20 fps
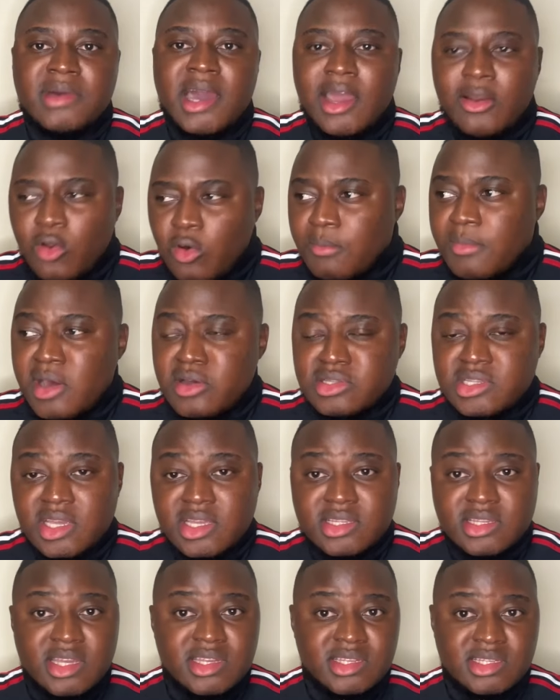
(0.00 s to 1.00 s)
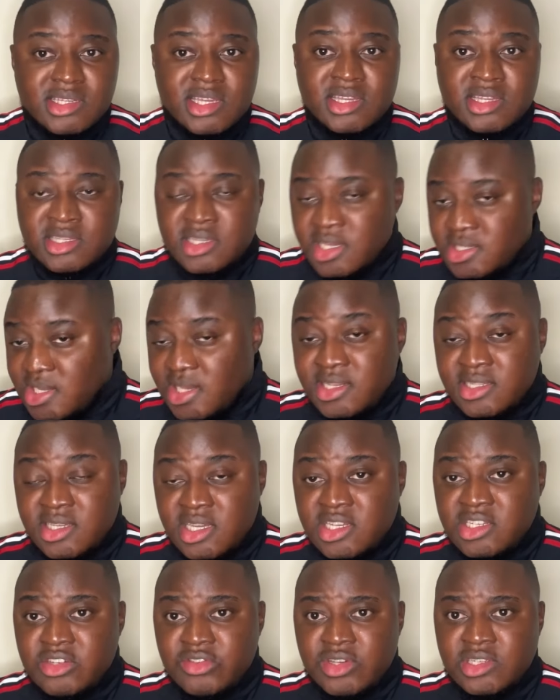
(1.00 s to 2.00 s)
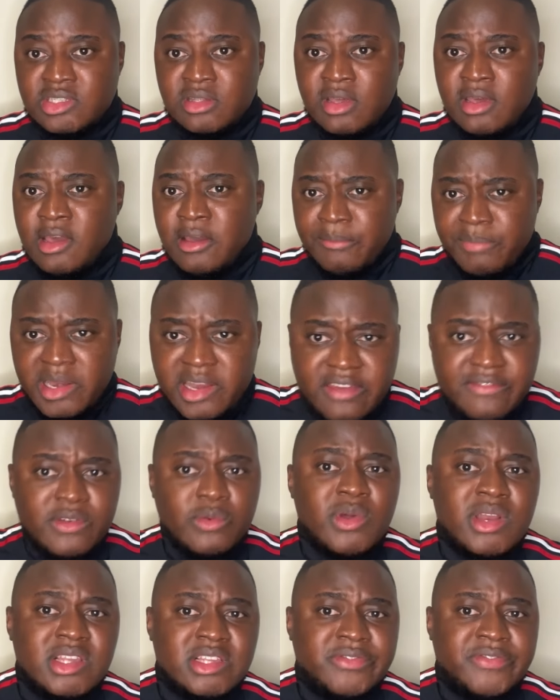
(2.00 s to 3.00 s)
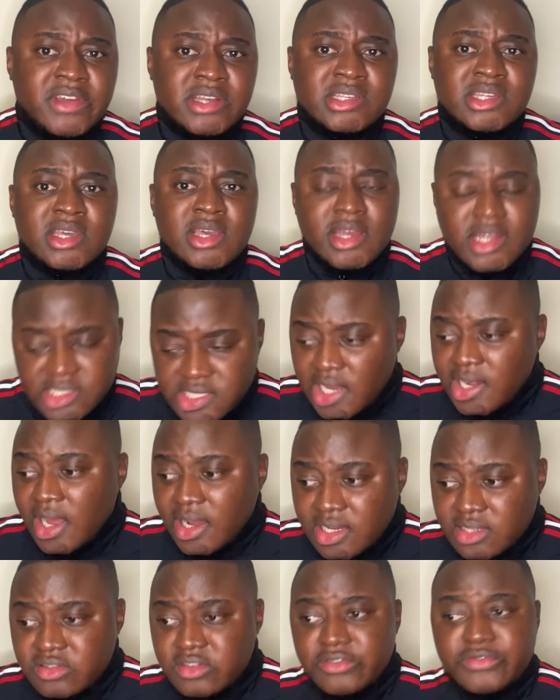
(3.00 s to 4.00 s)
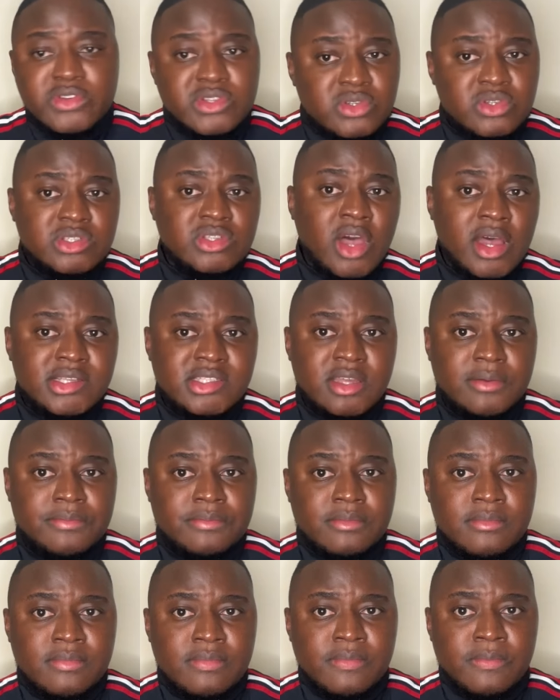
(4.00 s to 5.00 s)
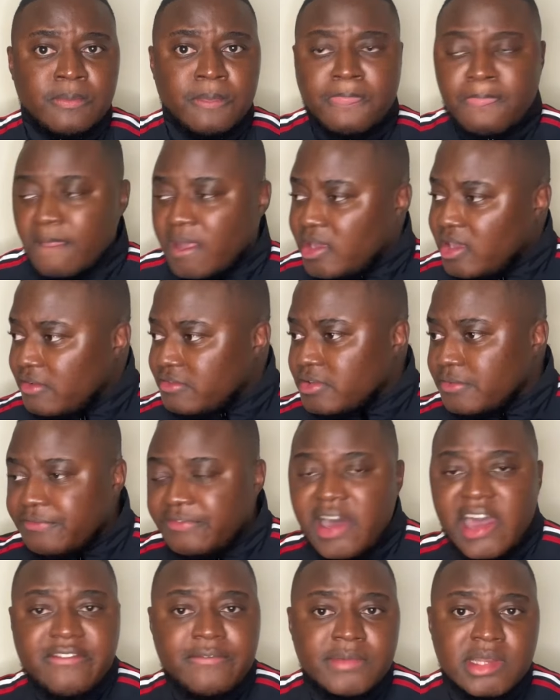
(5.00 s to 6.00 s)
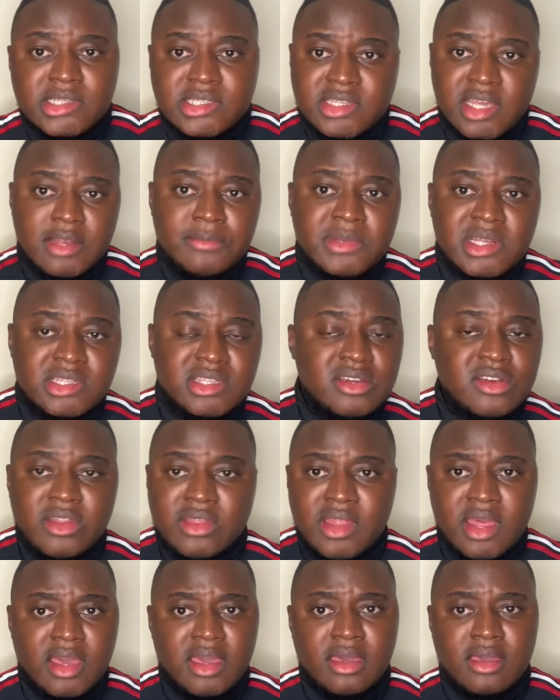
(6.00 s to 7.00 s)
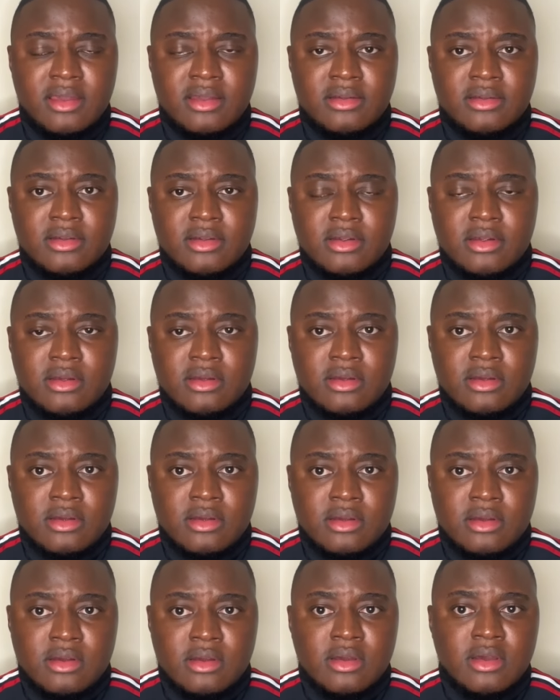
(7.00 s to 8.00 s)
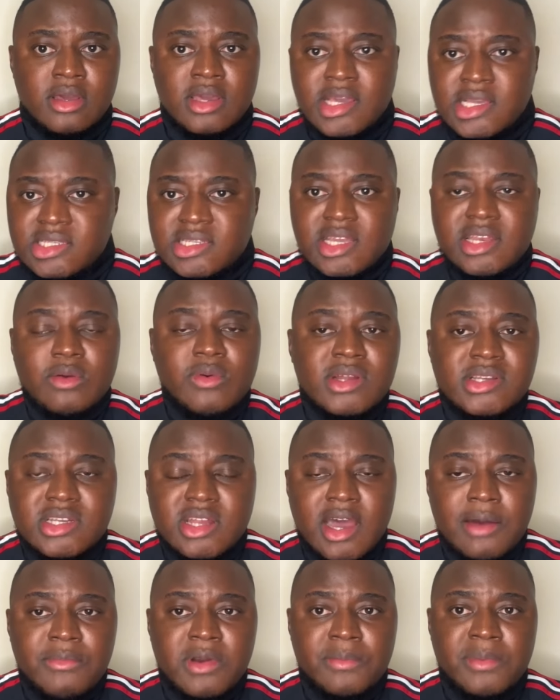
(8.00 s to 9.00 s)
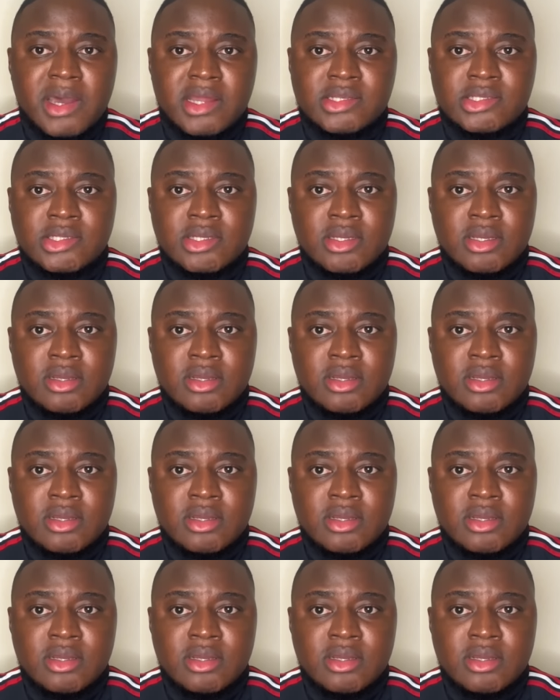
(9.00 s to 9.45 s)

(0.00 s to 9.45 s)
I know Mount has had his injuries. But even when he's fit, Ten Hag has refused to start him. He gives him 5 minutes, 10 minutes here and there. He said he wanted Amrabat.